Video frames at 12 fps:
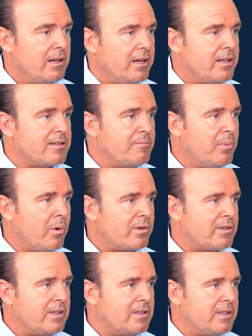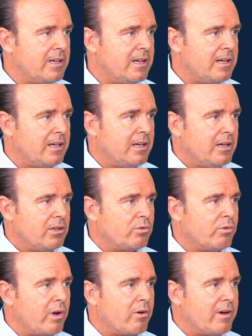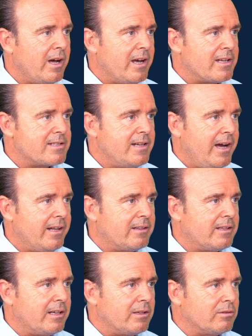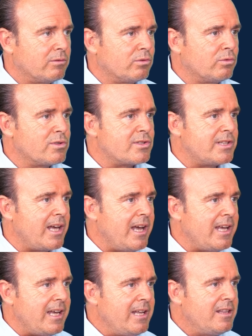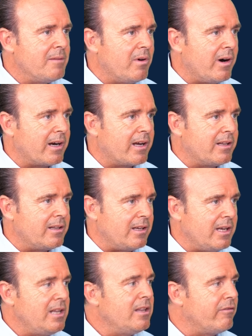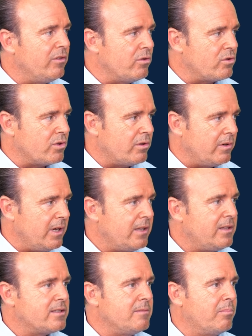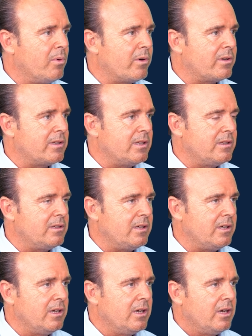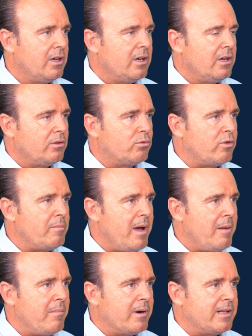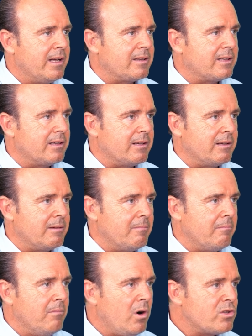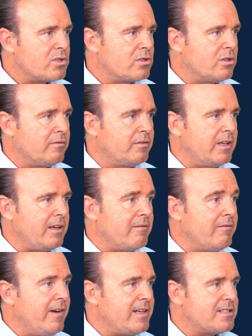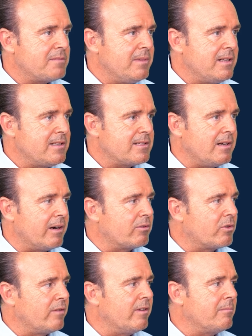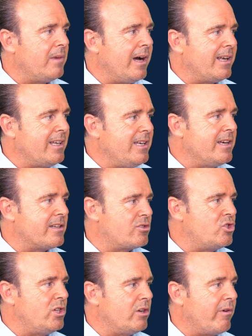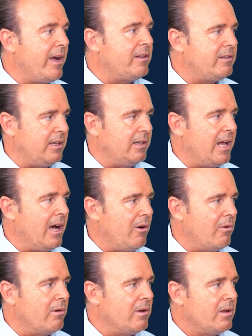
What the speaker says: It's important to recognize that to stay in the market in the future, it is important to remember that most of the investments are driven by ESG rating now.